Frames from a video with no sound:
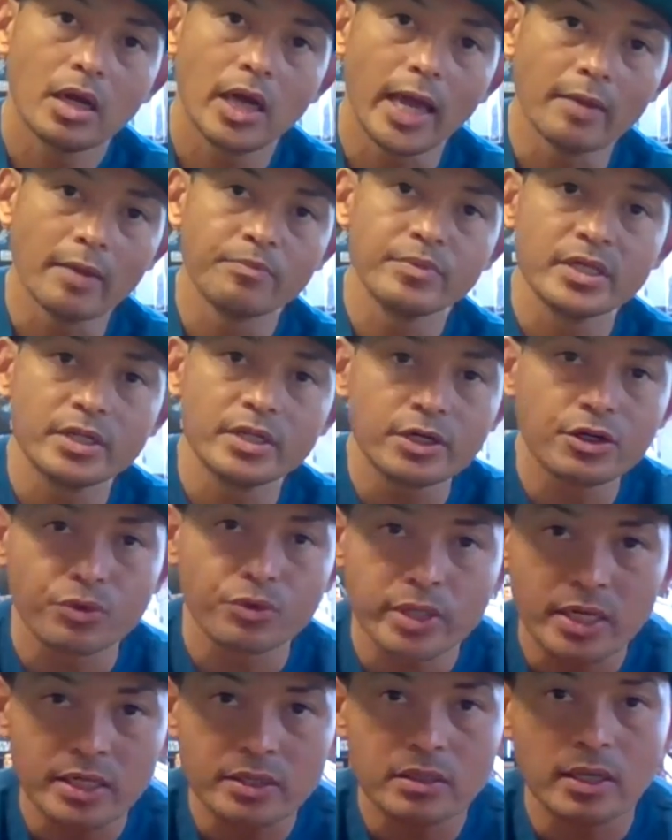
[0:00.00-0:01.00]
MD
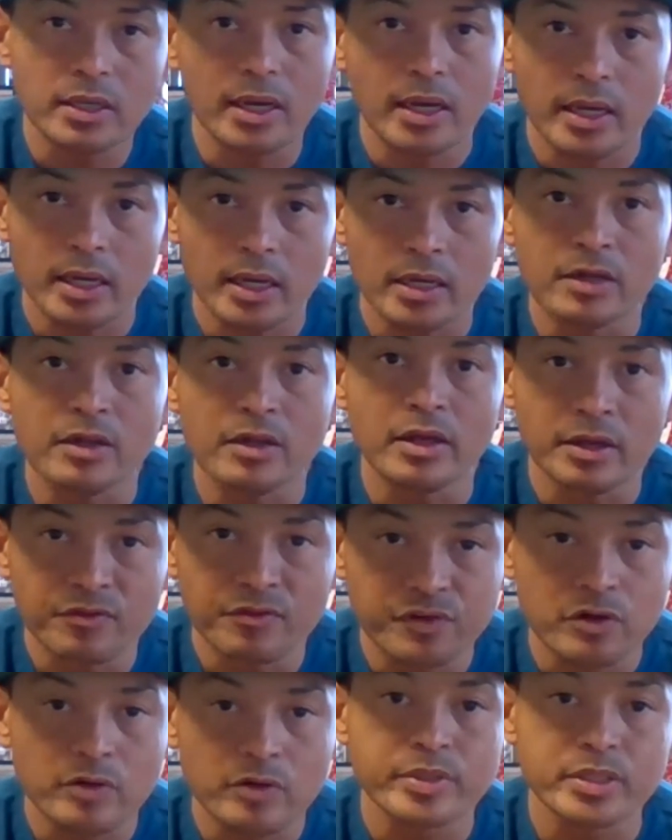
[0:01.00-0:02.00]
degree at, in, in
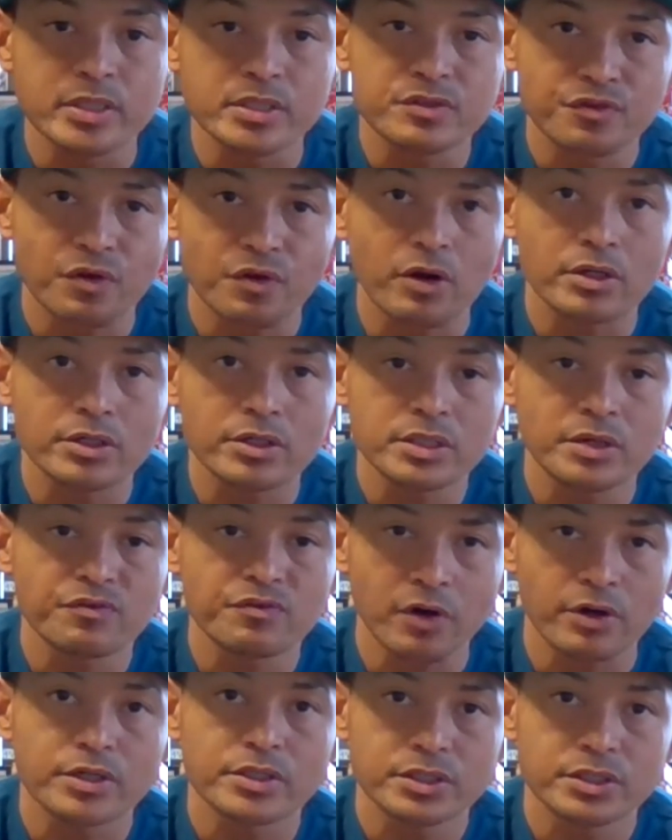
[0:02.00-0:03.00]
Philippines, Far, East,
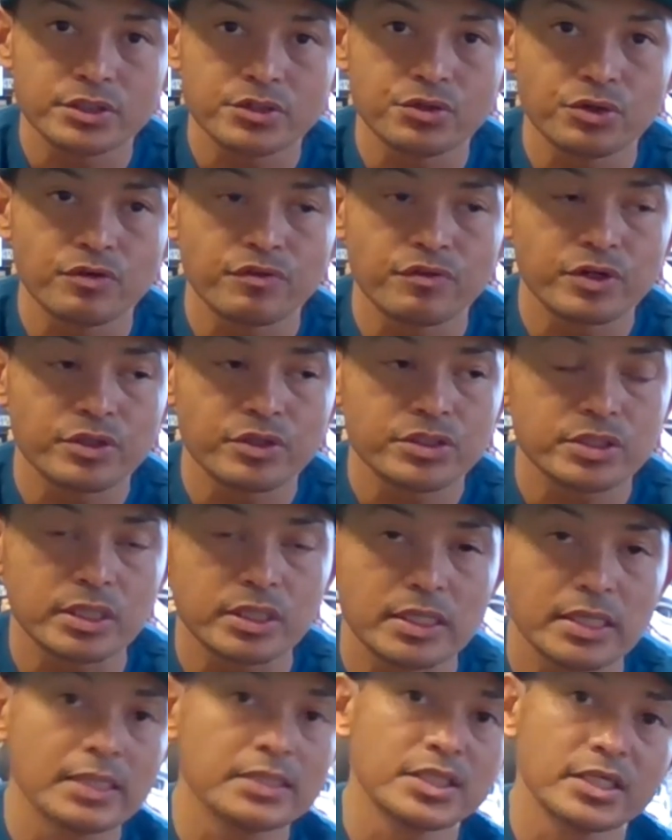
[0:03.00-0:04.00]
Far Eastern University,
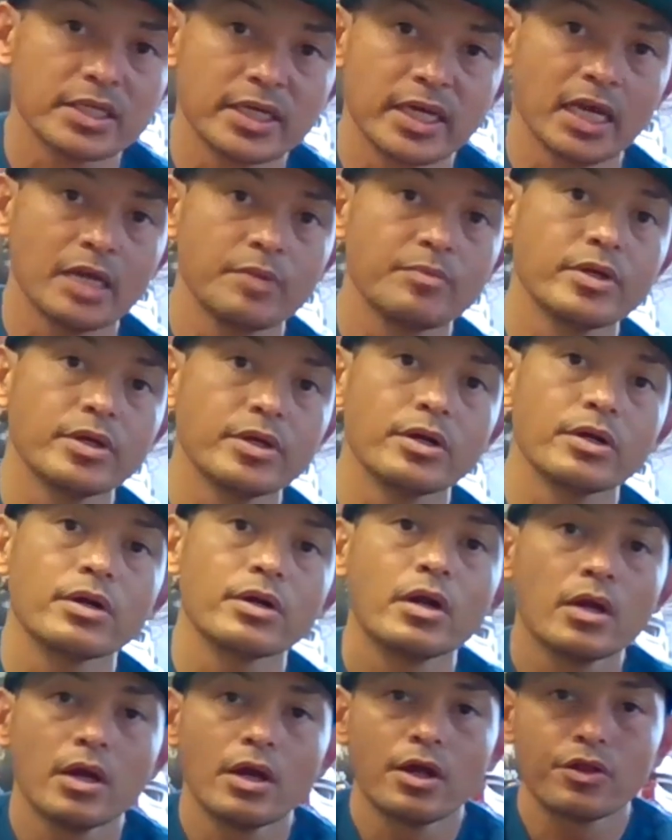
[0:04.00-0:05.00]
and then she came here
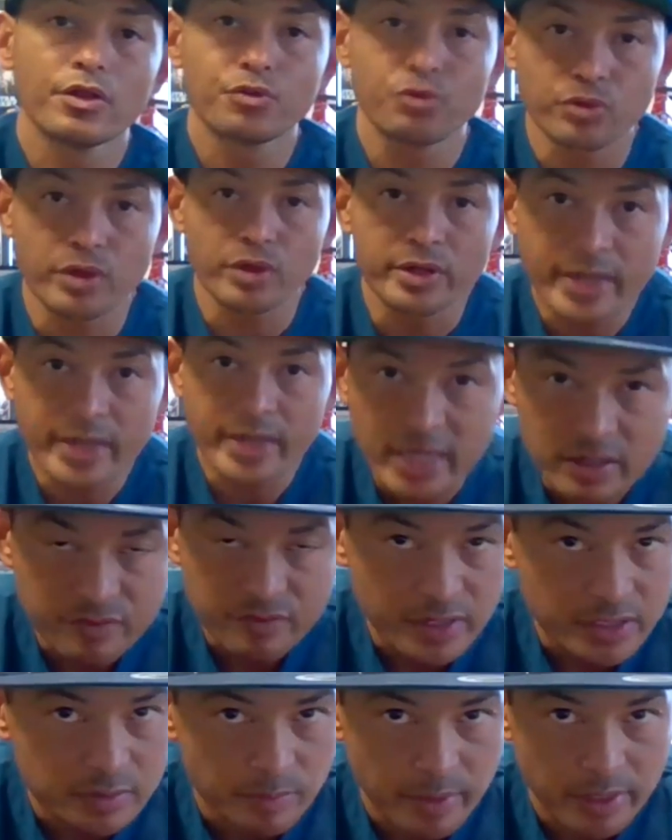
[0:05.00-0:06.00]
through the Navy
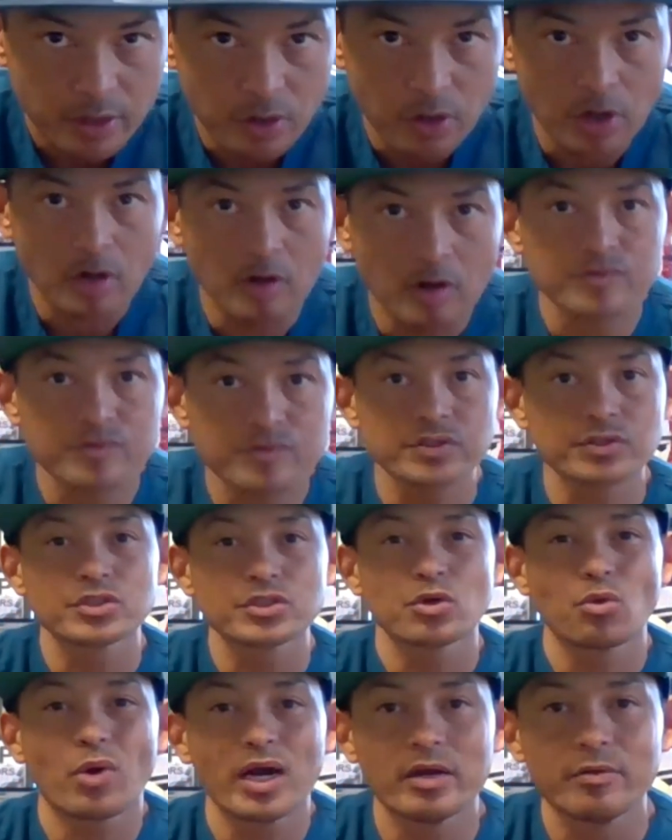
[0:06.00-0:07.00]
as a medical officer. So
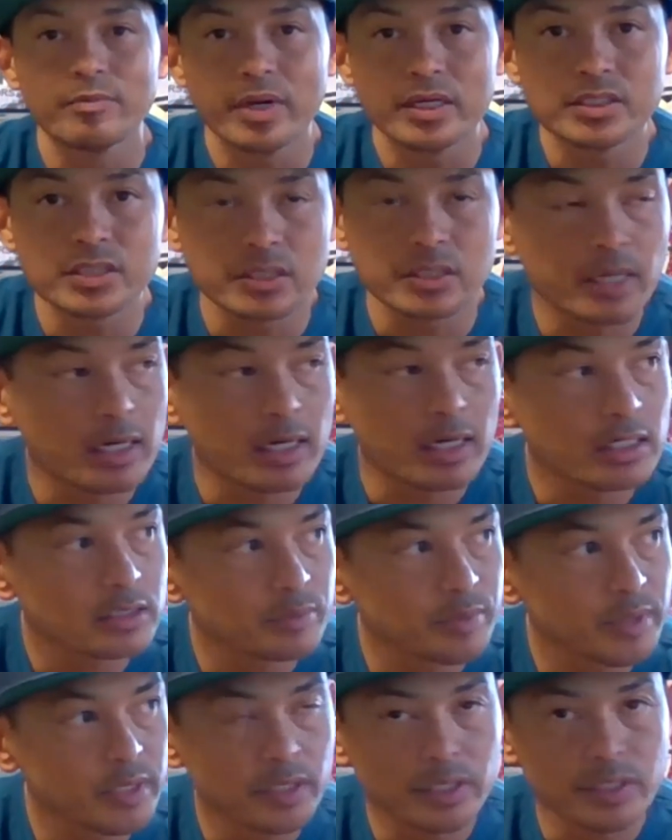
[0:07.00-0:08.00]
why I mention that is
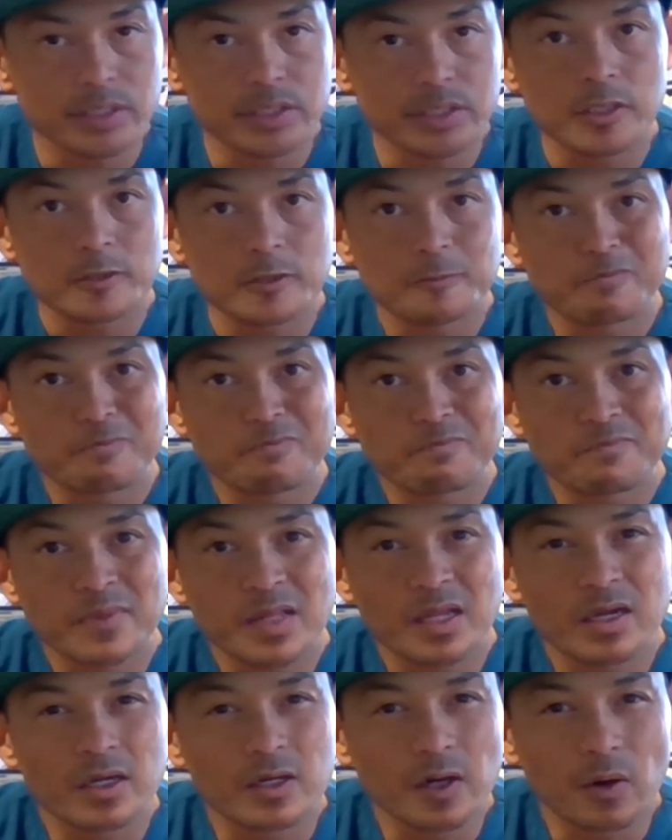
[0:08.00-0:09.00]
because,
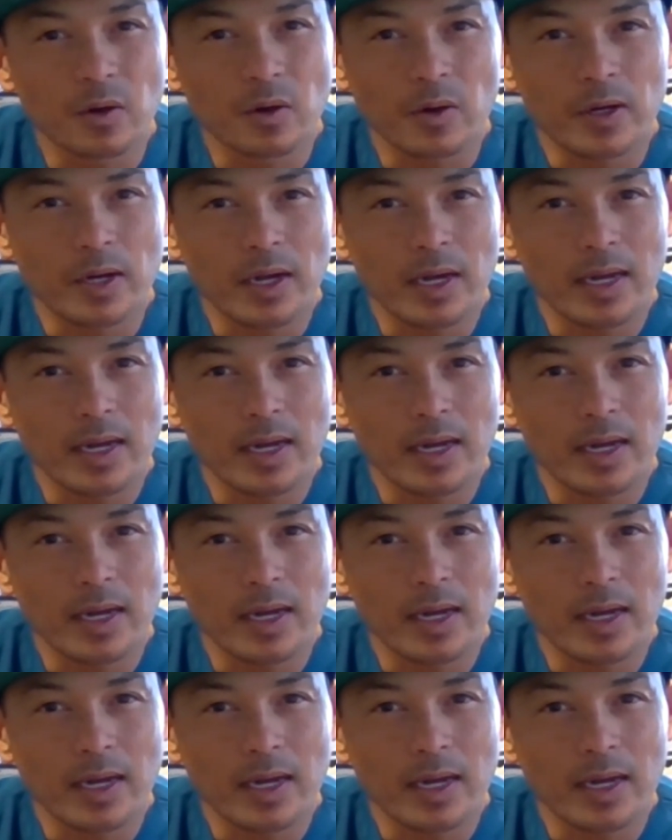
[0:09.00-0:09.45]
you know,